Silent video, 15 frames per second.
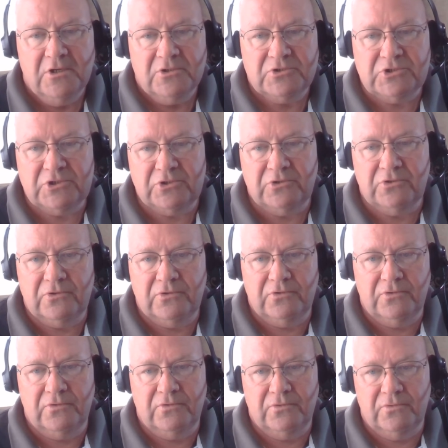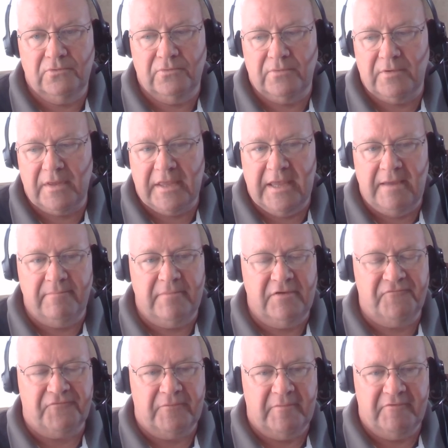to get me
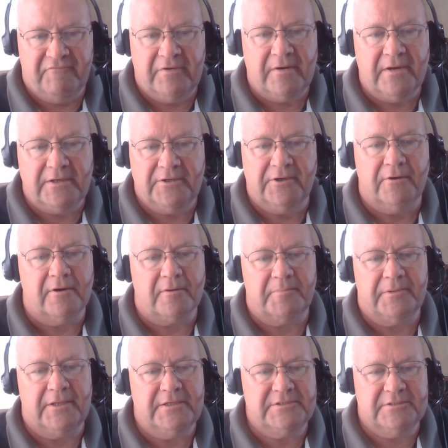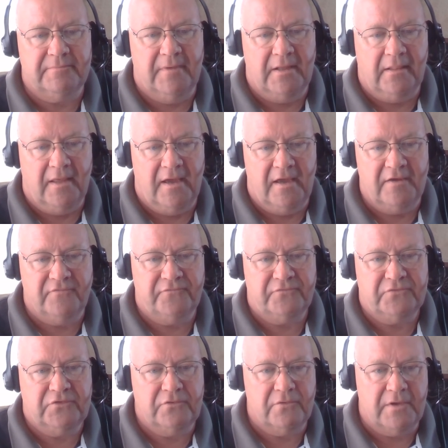from a very dark place in my life
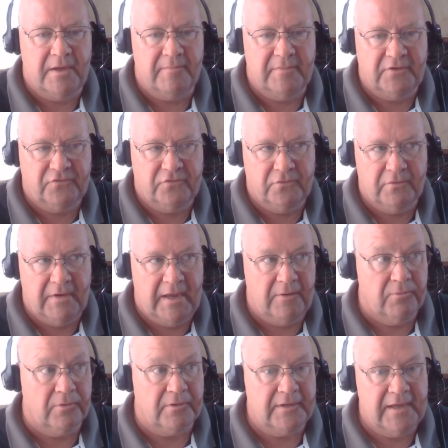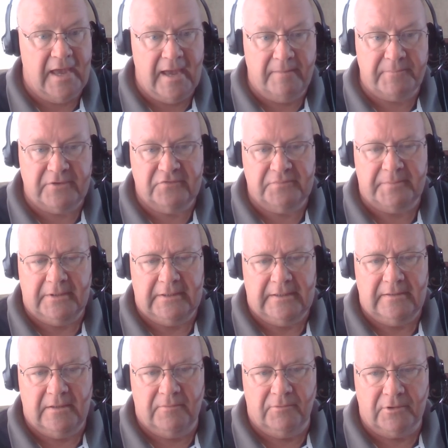to get me to a really happy spot,
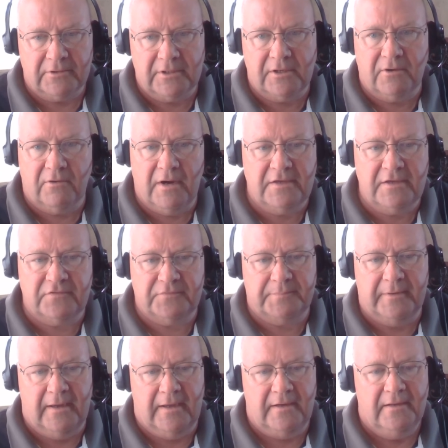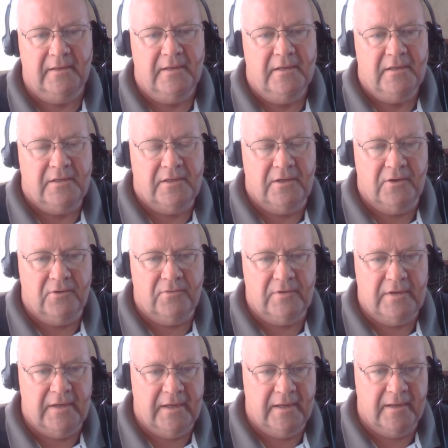a really great spot. You know,
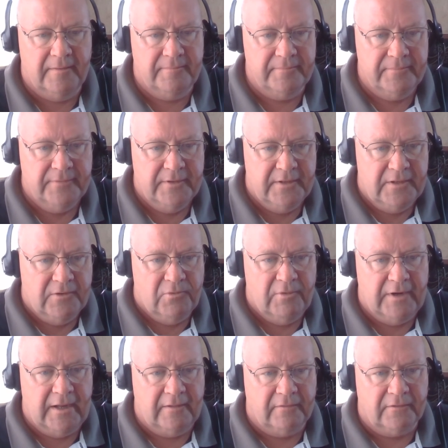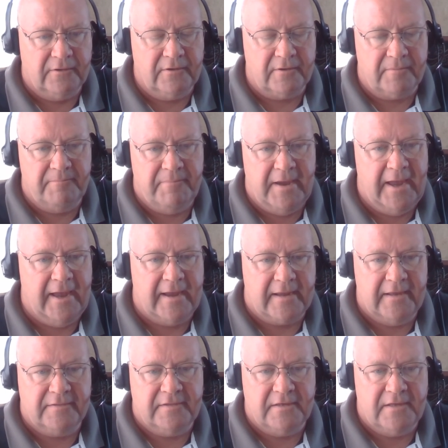um, when I look back
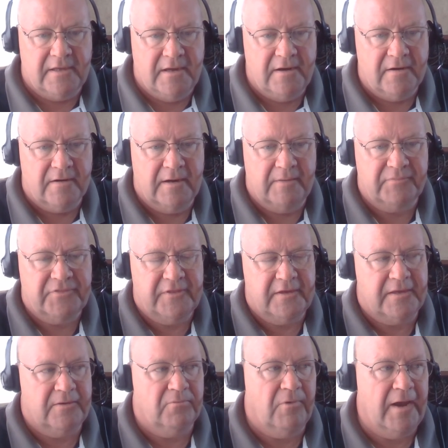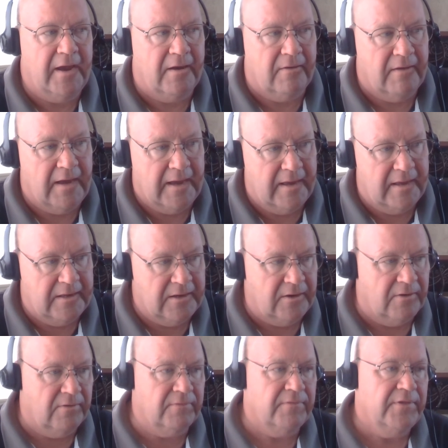at the year and I'm thinking, wow, you
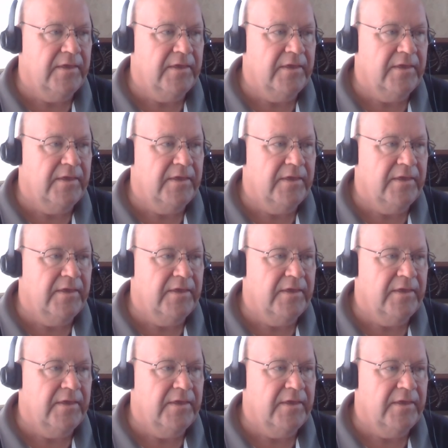know,